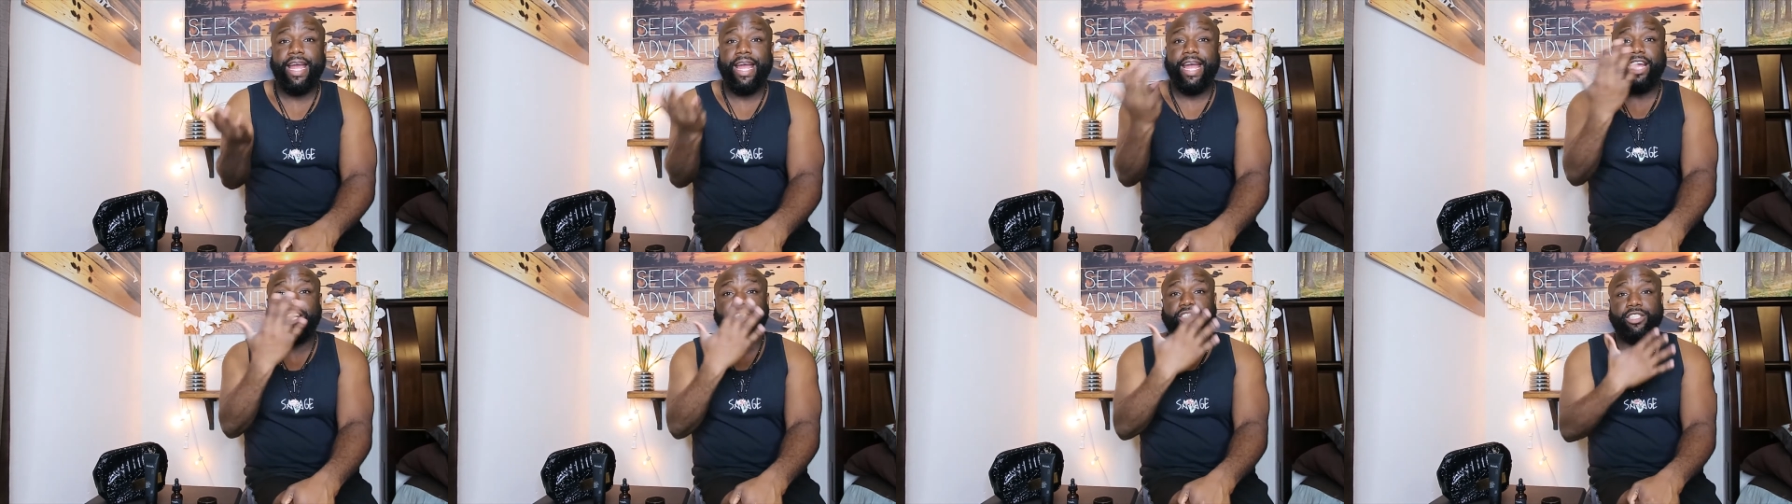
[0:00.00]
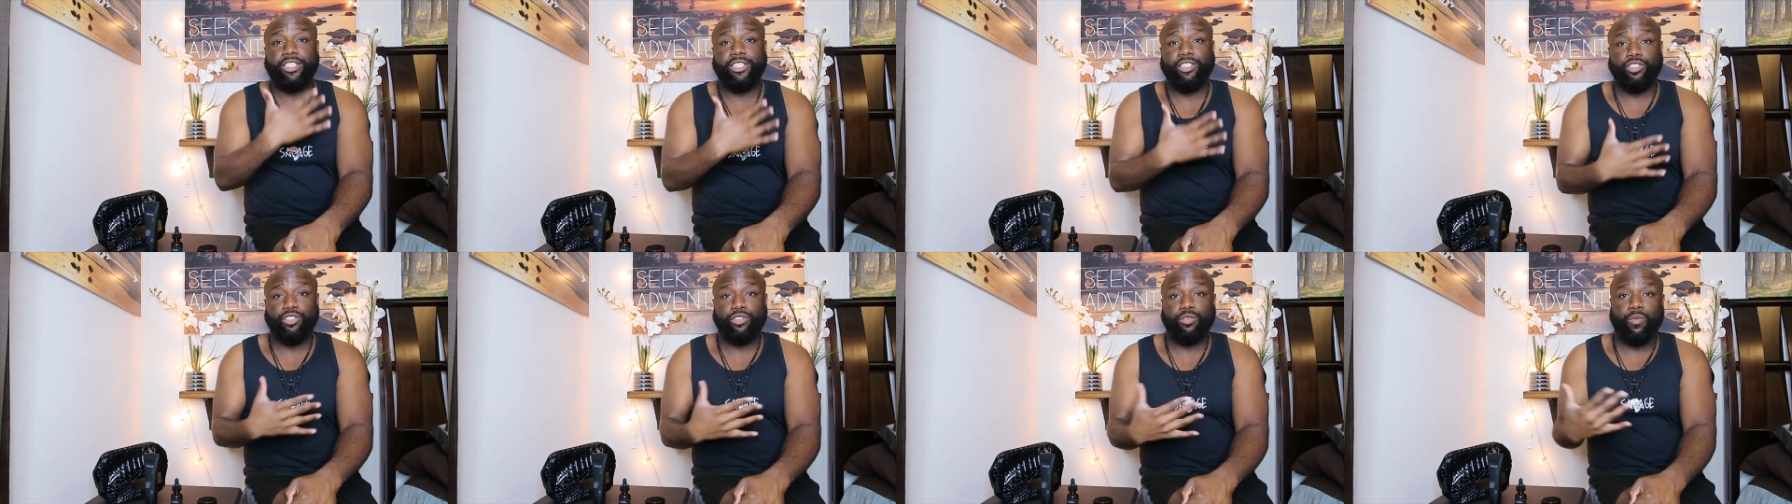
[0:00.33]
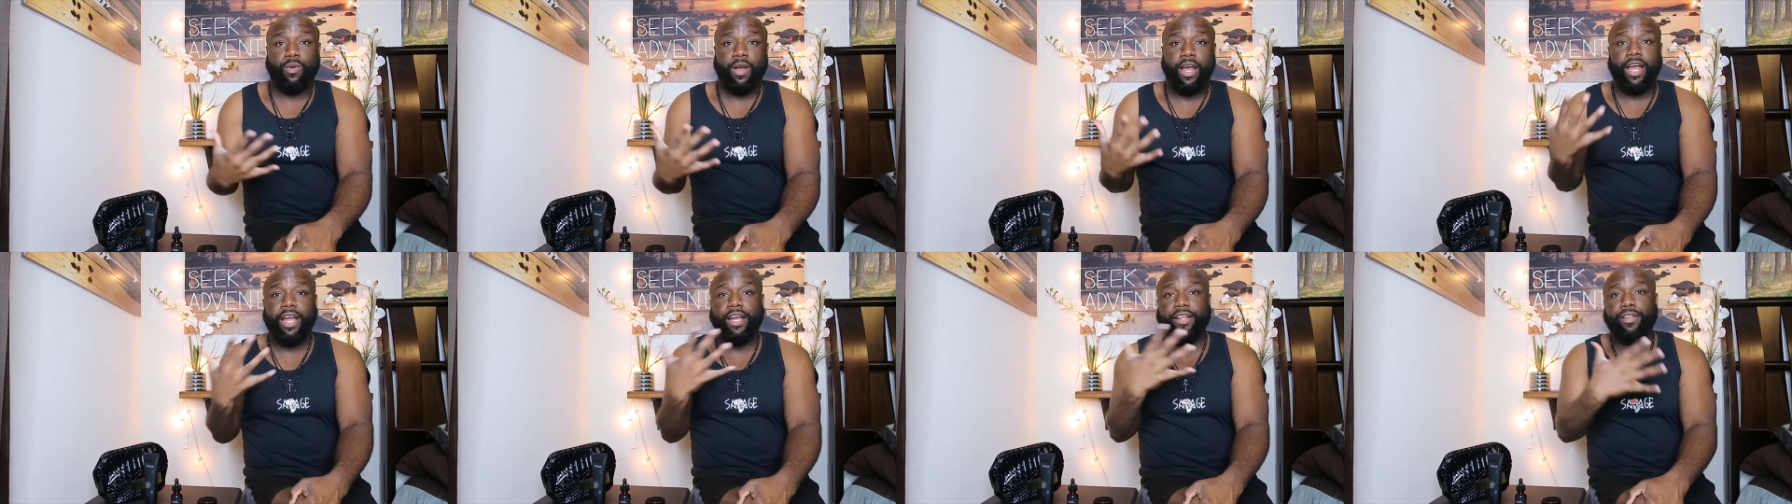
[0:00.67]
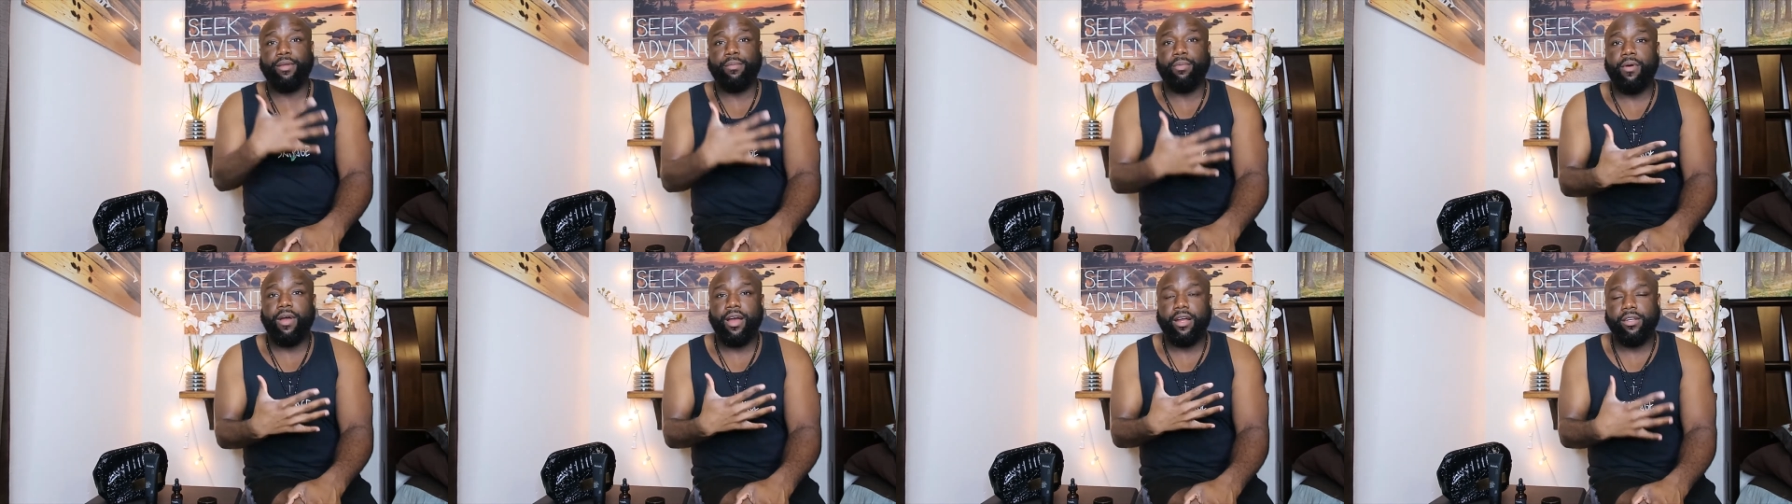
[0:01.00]
actually trying the
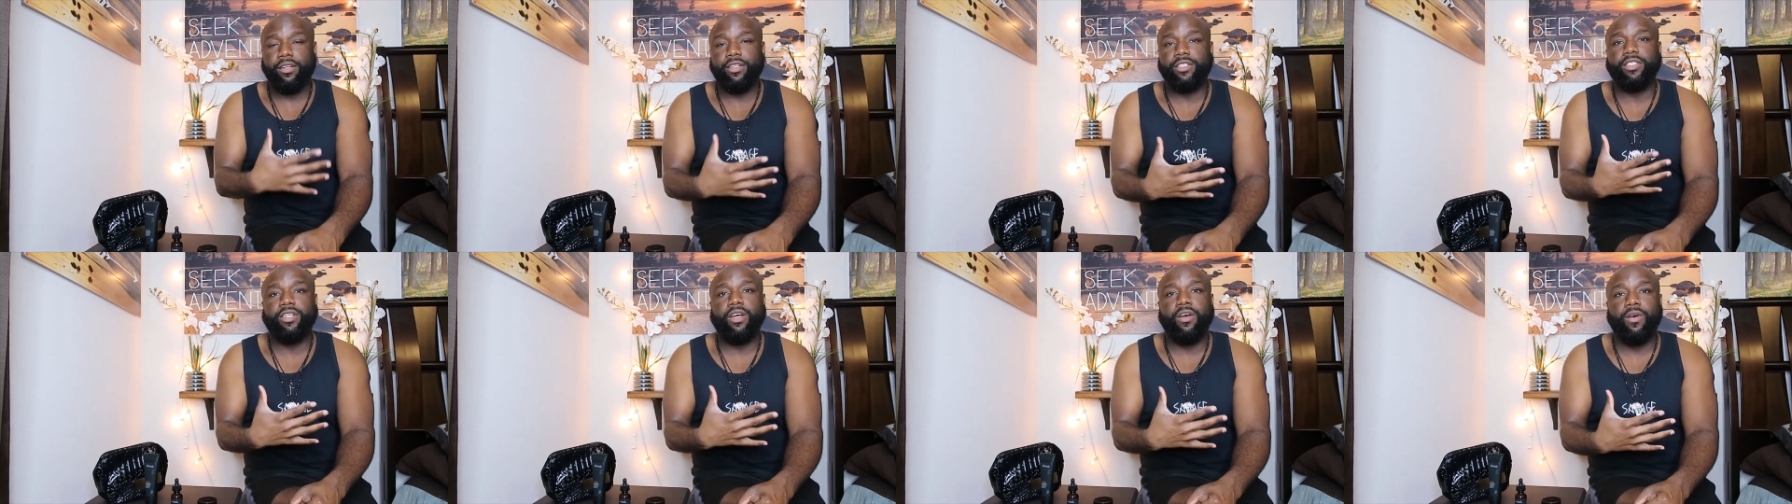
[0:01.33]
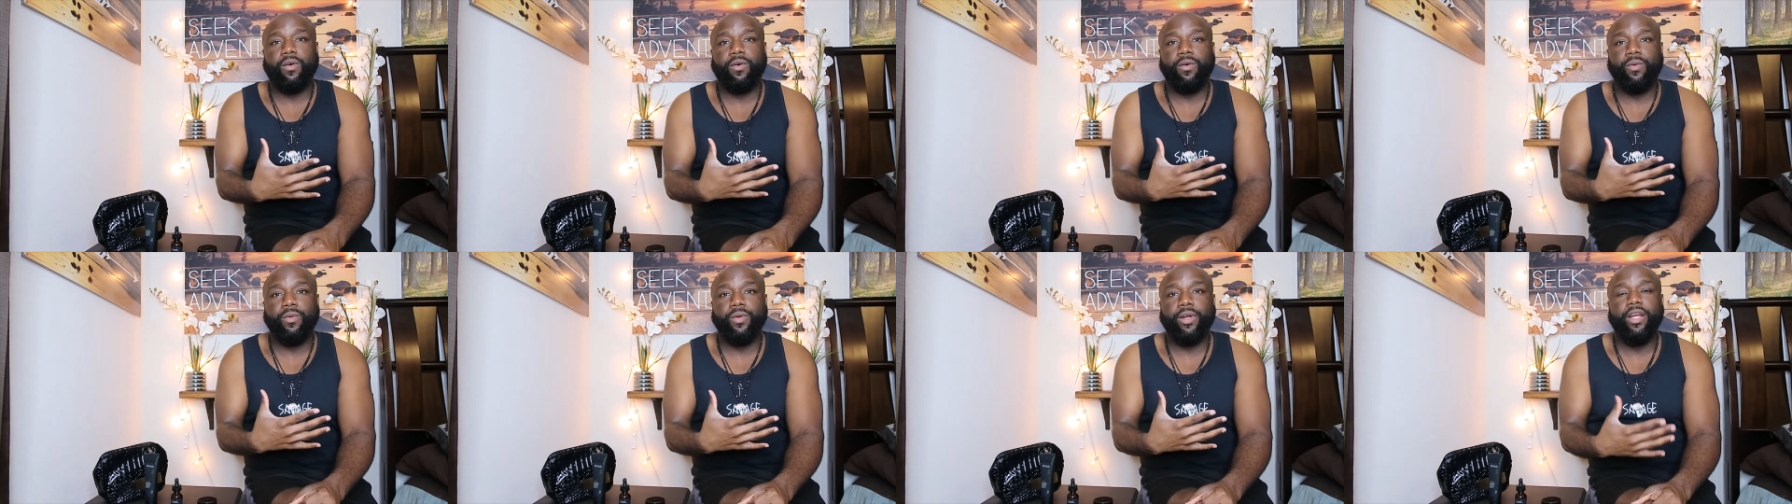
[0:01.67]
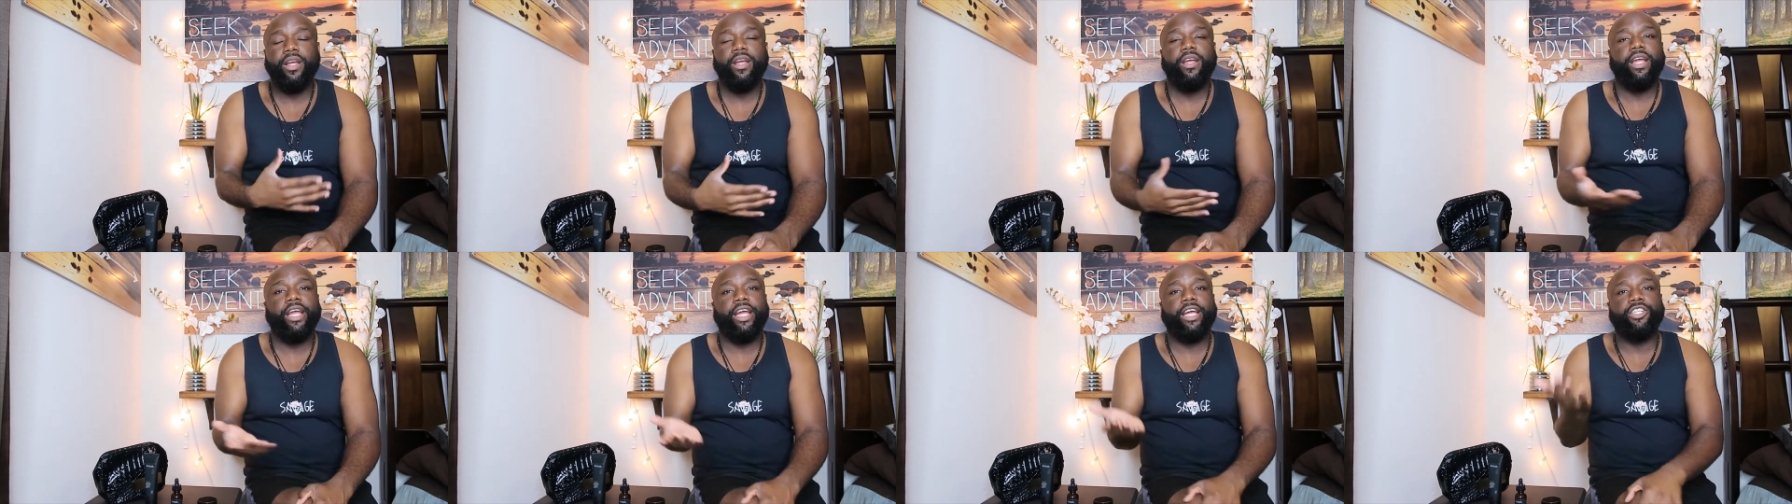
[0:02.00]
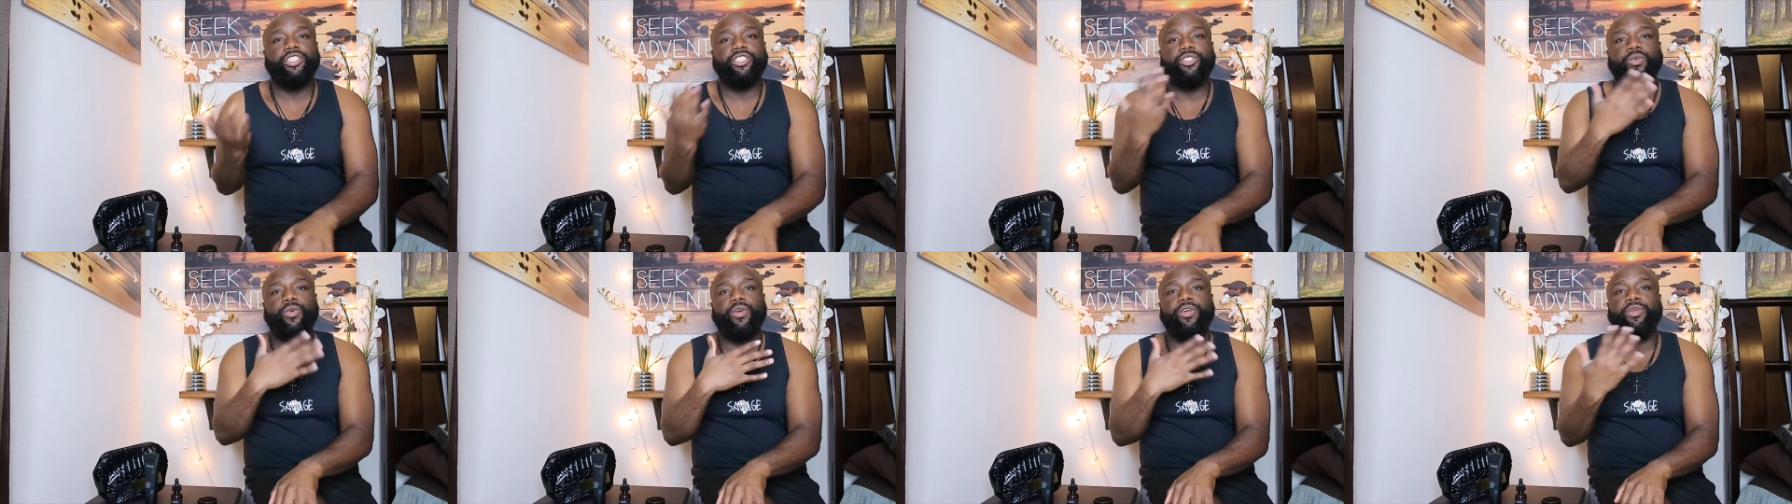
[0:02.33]
products on and
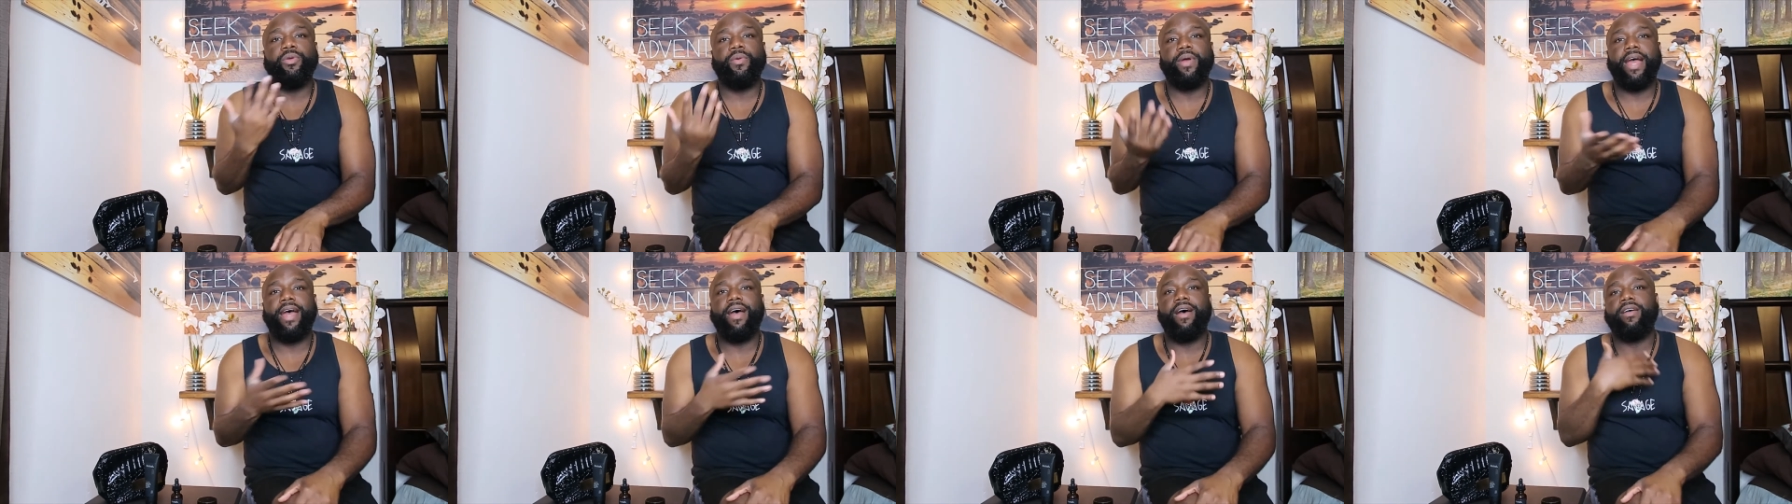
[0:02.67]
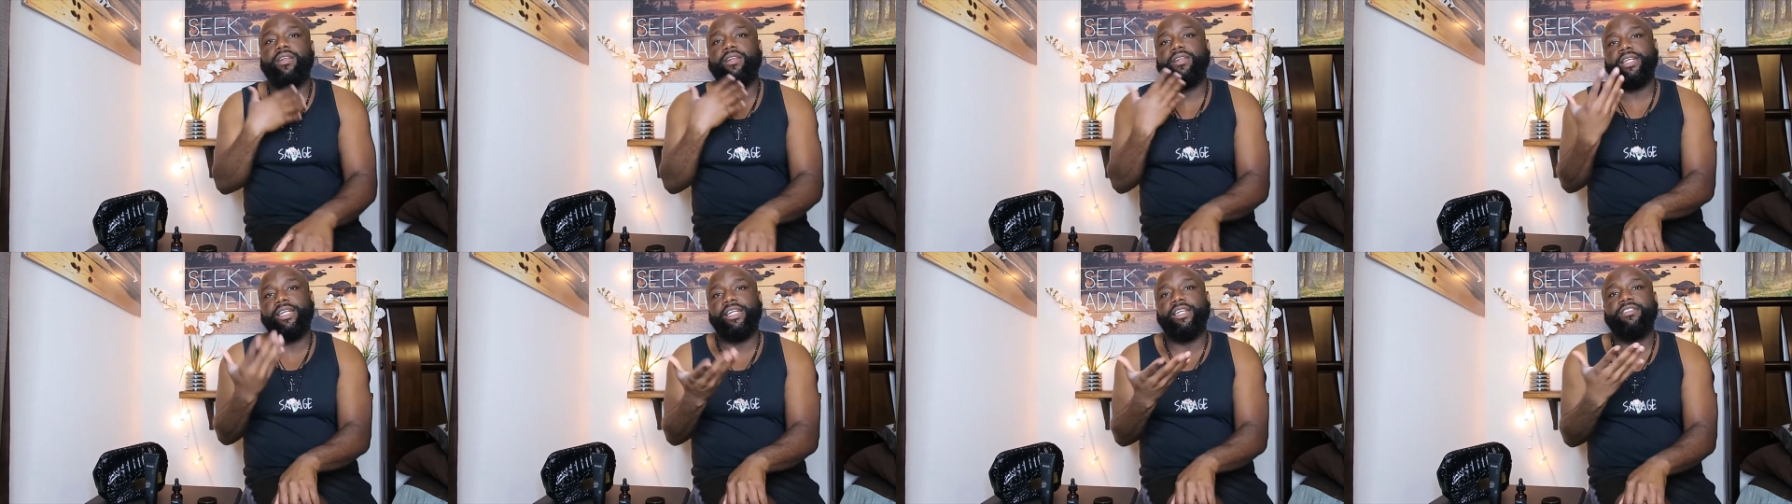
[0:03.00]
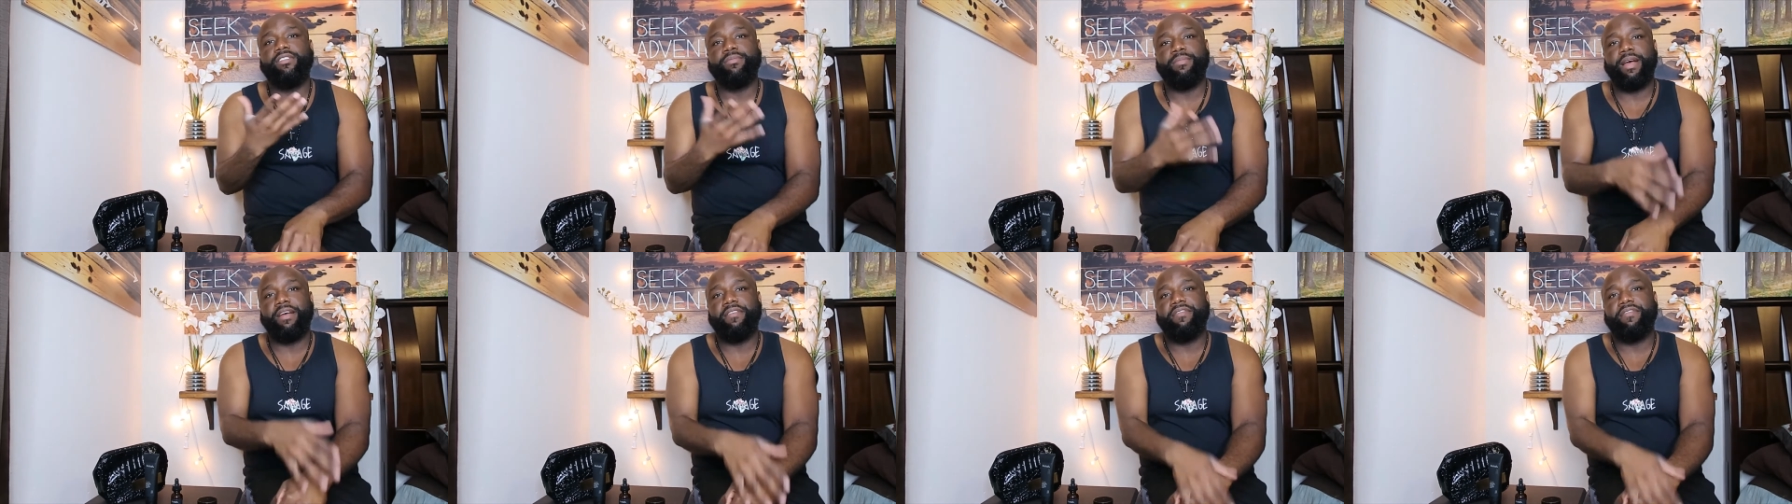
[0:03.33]
showing you how it leaves my